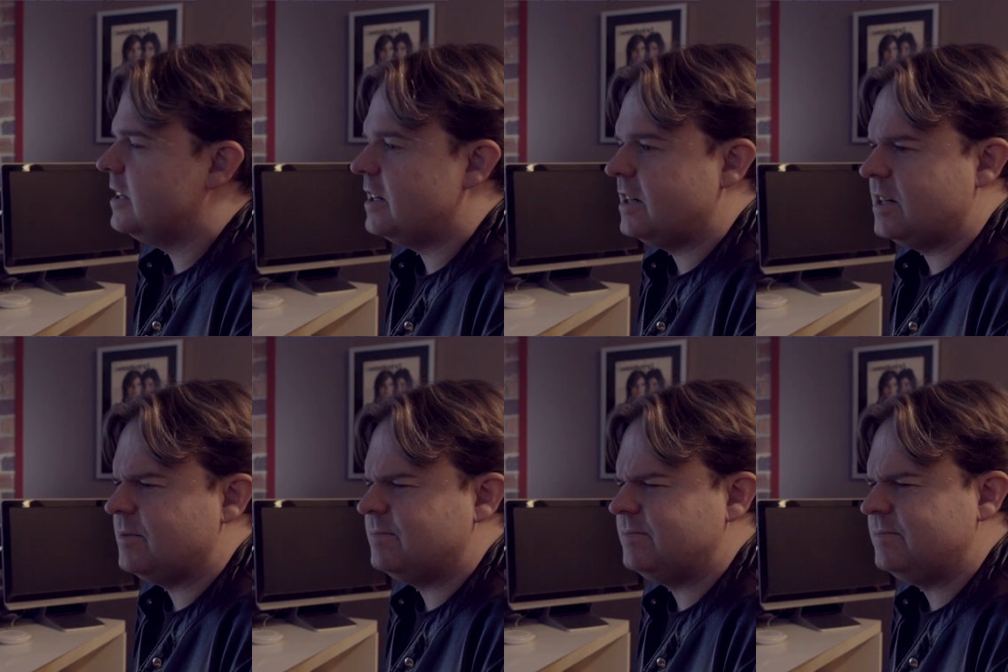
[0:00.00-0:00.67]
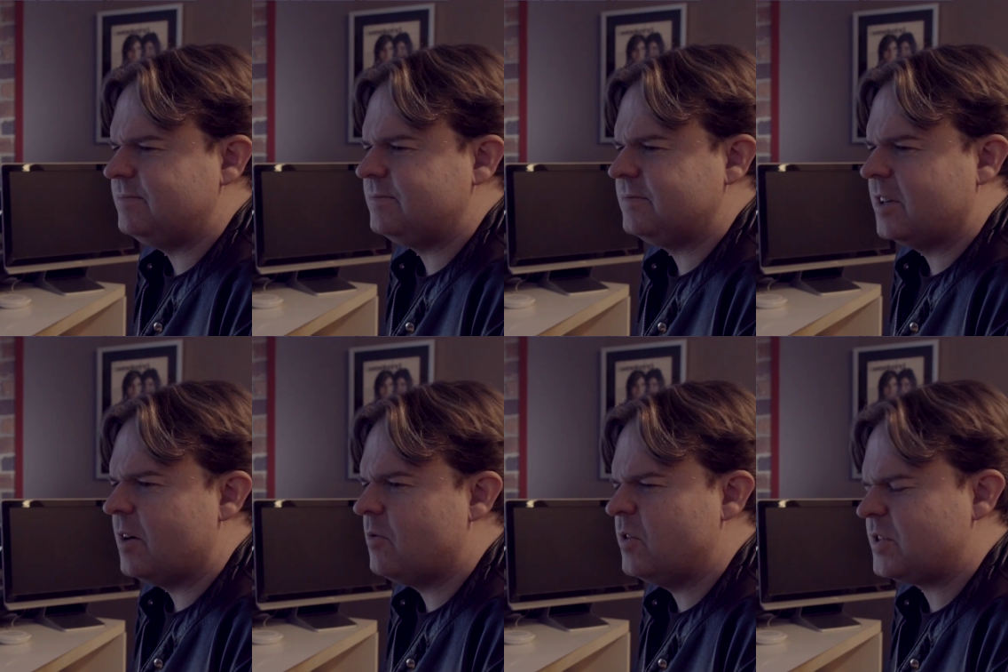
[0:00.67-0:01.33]
Um,
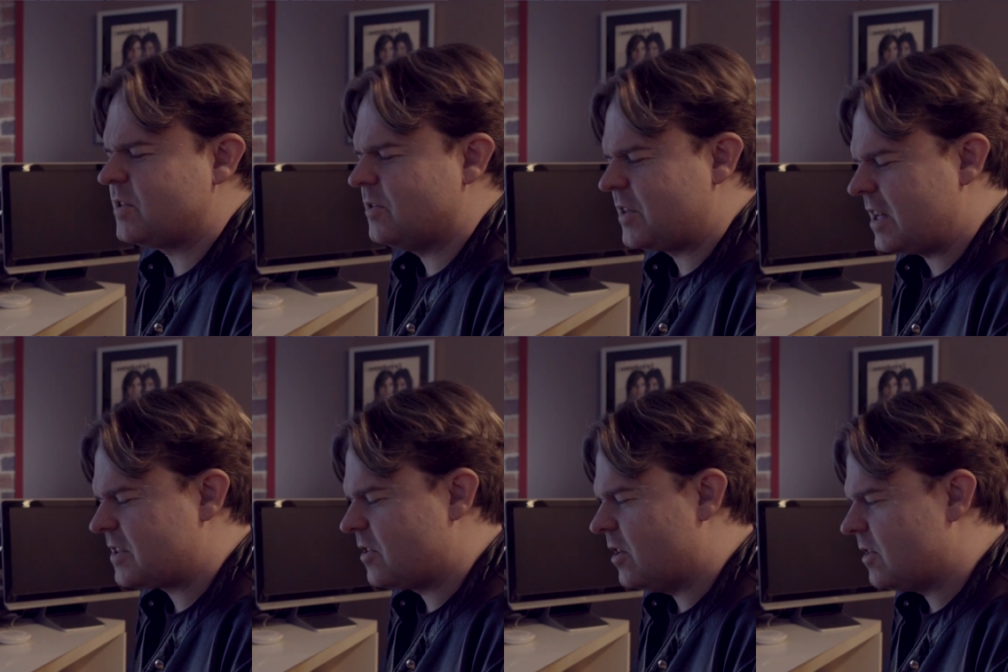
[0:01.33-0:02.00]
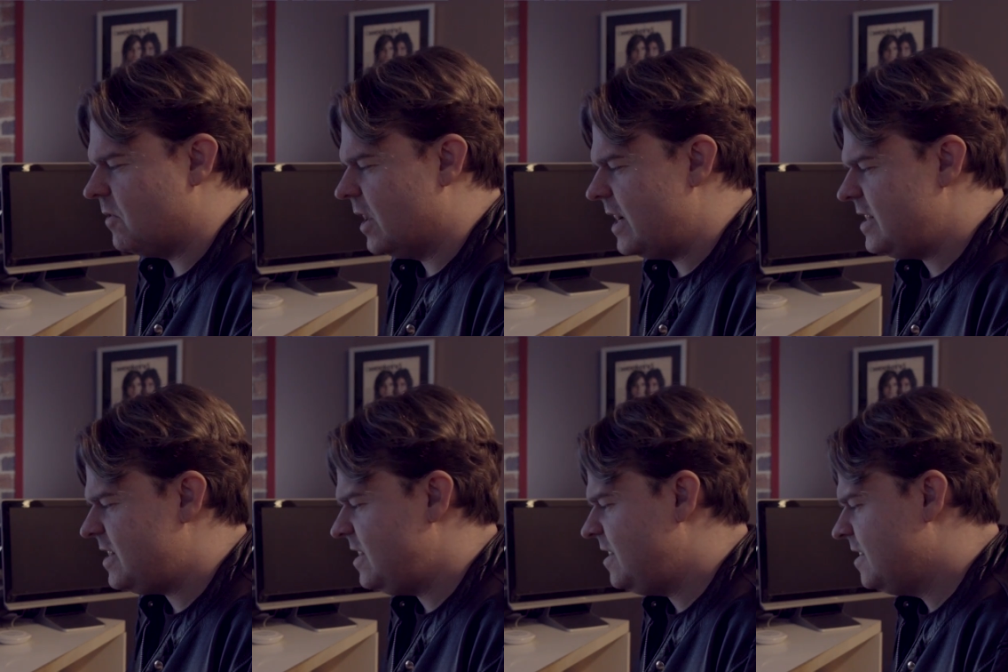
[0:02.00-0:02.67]
I've always thought that's kind of
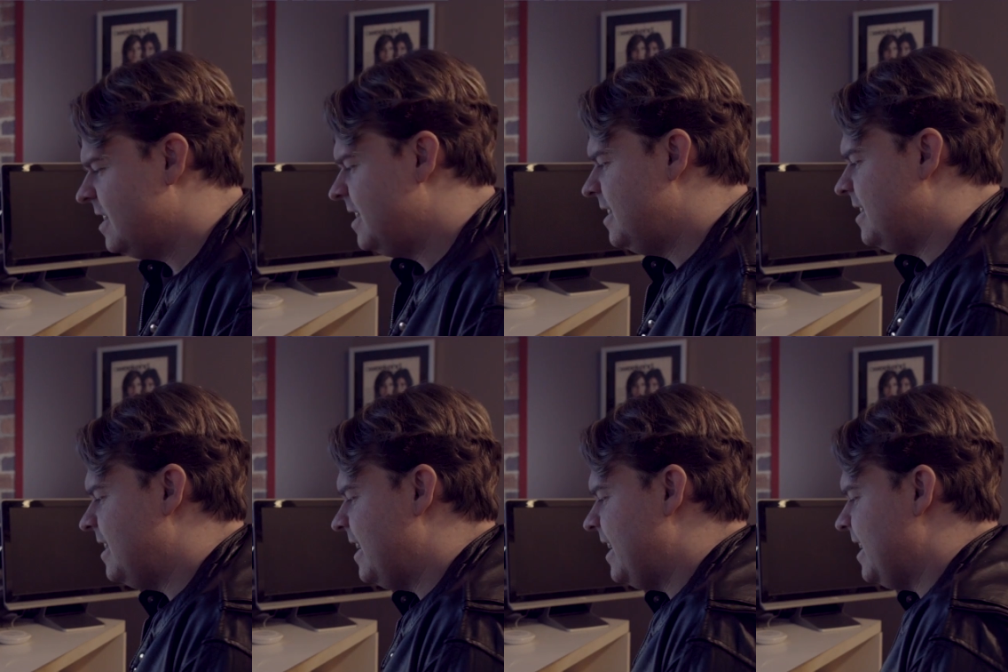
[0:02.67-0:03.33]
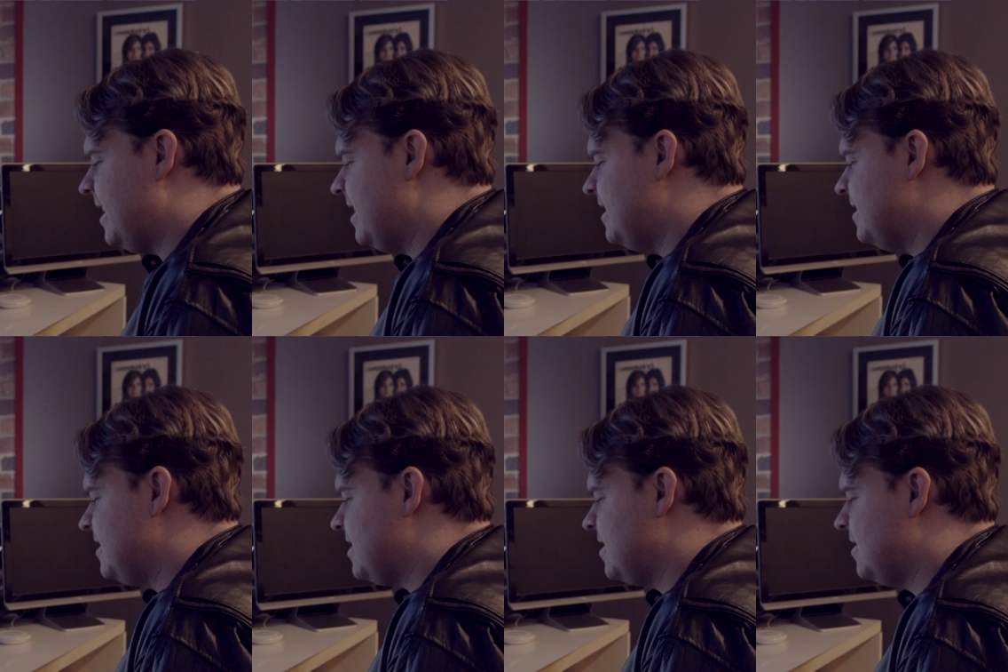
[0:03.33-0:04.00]
lazy
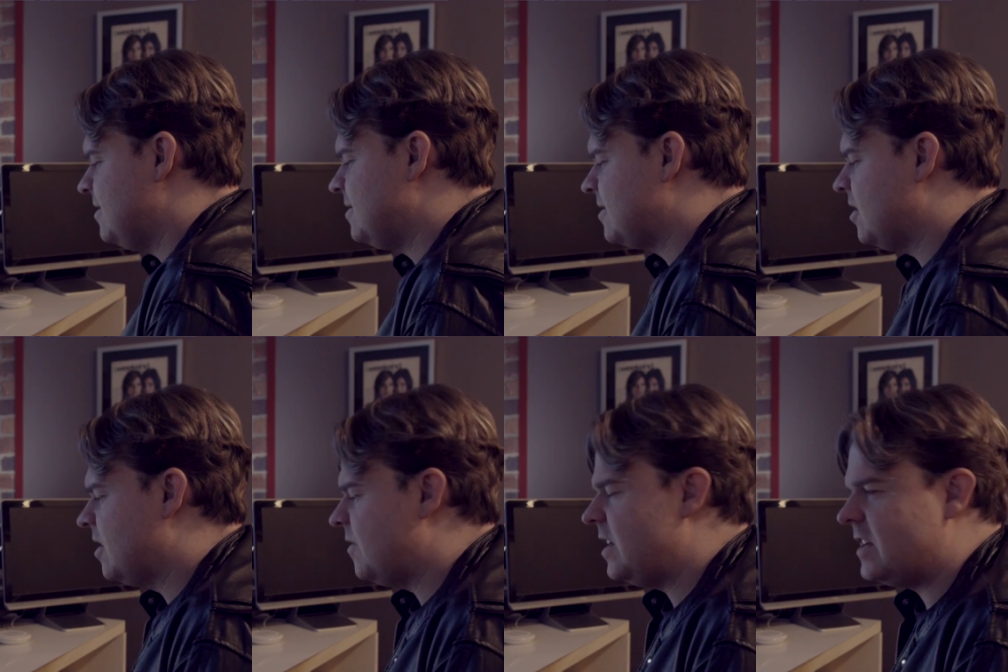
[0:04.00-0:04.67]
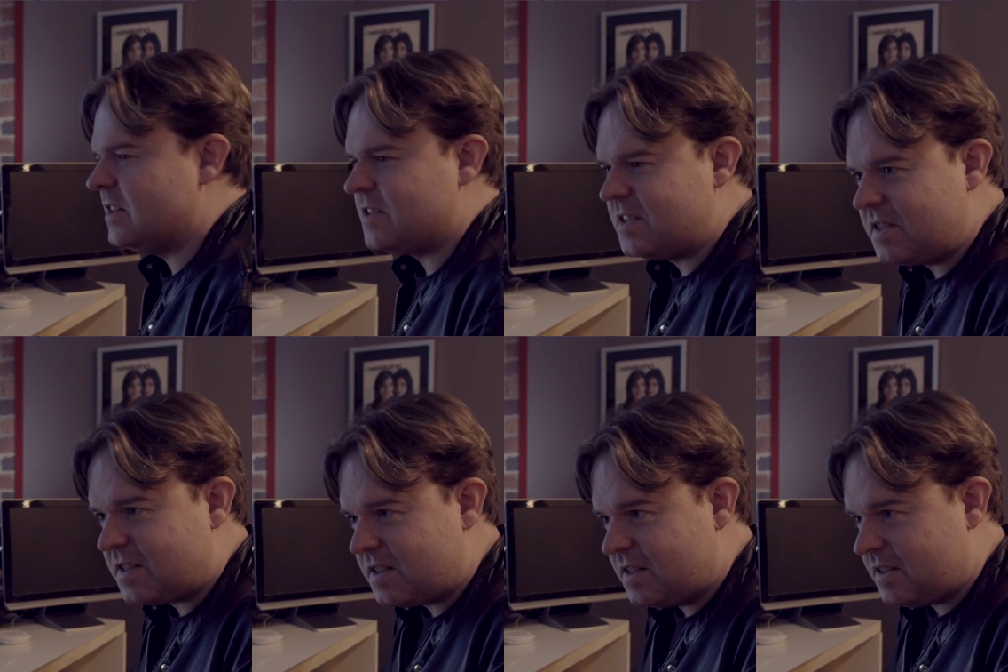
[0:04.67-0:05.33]
and kind of
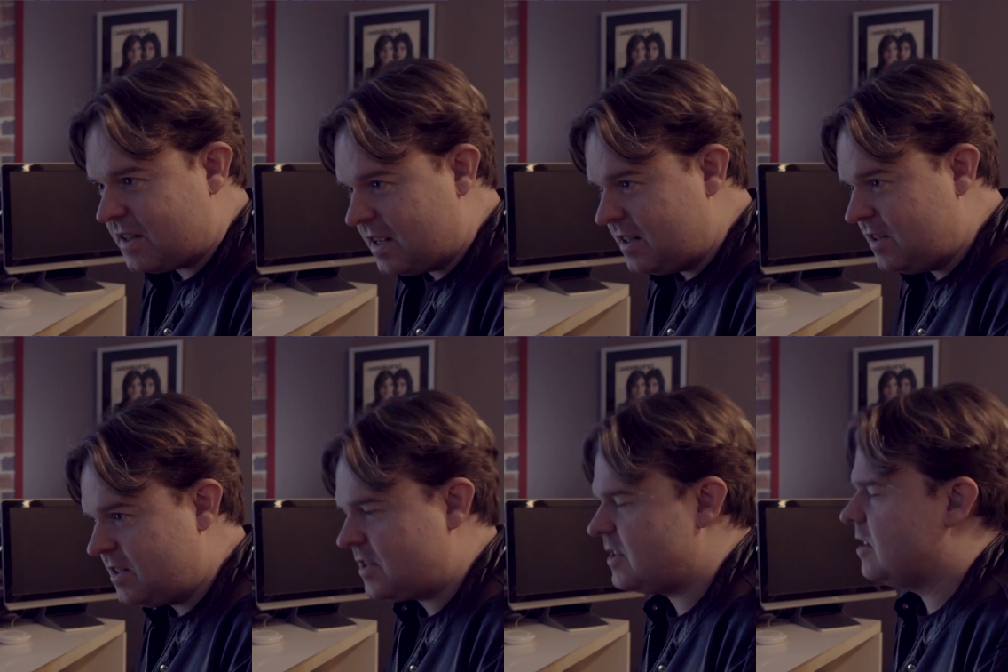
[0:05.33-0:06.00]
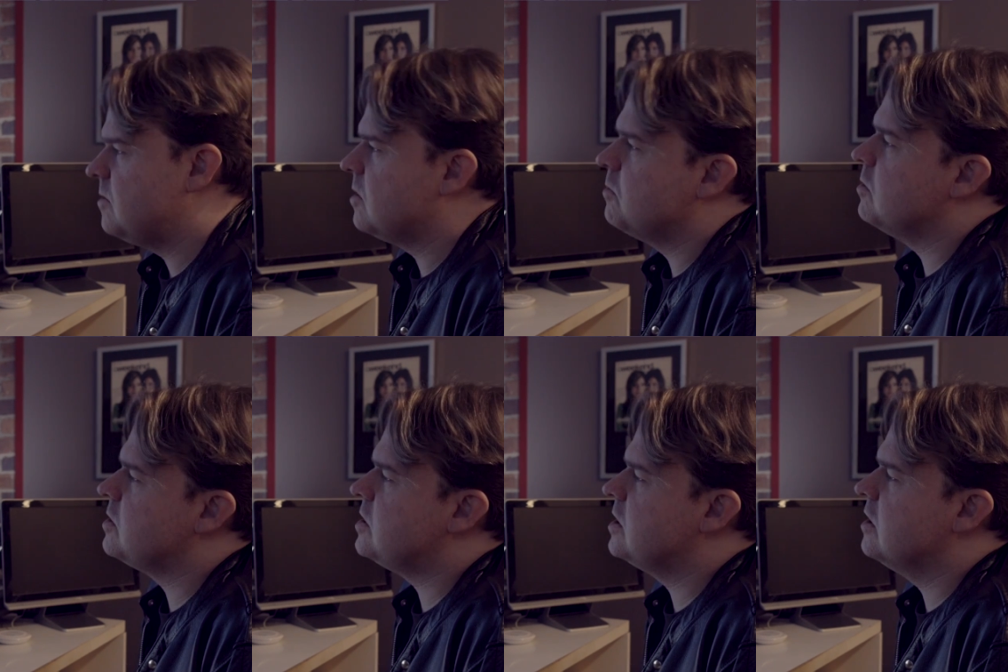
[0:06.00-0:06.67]
inconsistent, and you just don't know
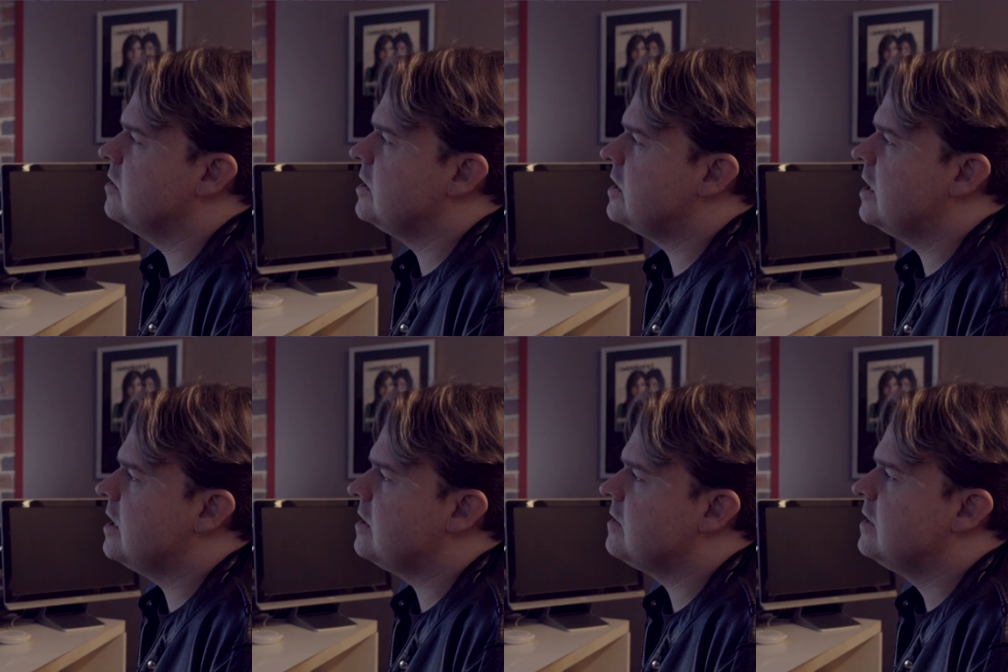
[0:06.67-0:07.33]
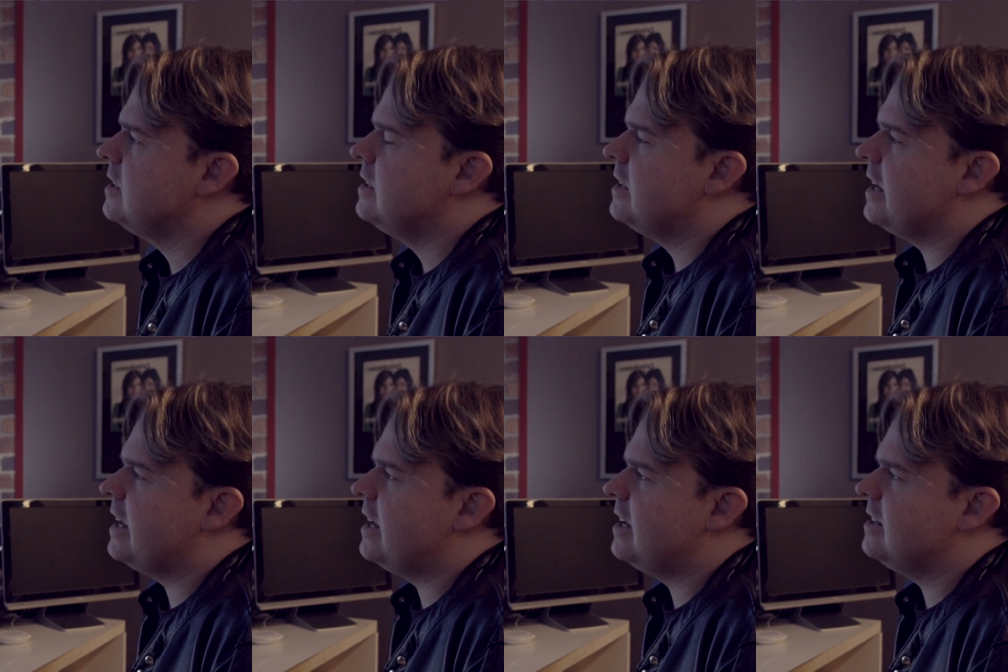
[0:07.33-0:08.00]
what you're going to get.
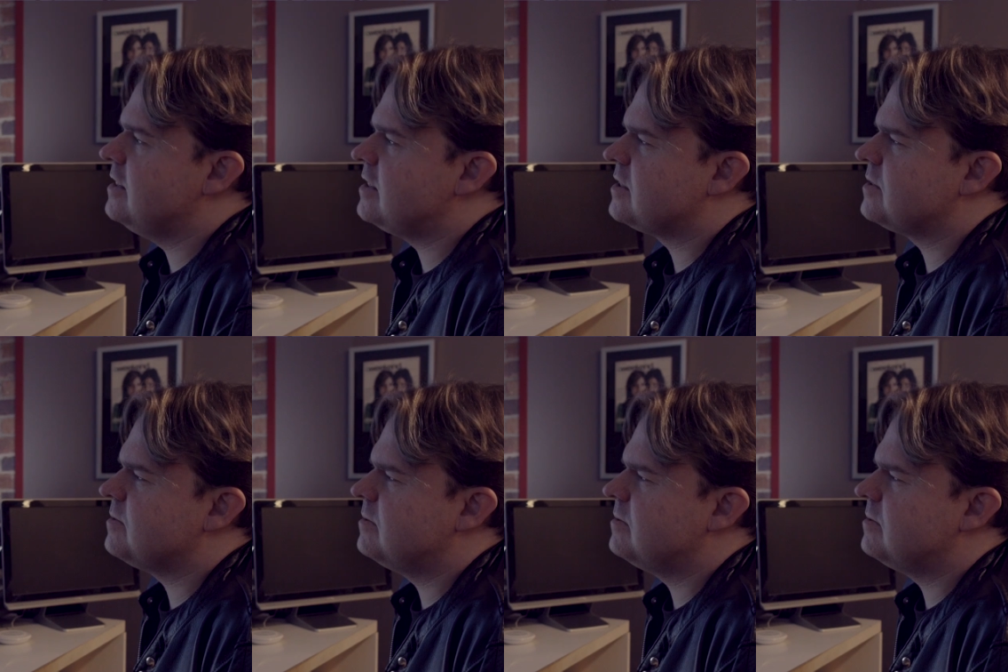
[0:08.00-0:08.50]
And,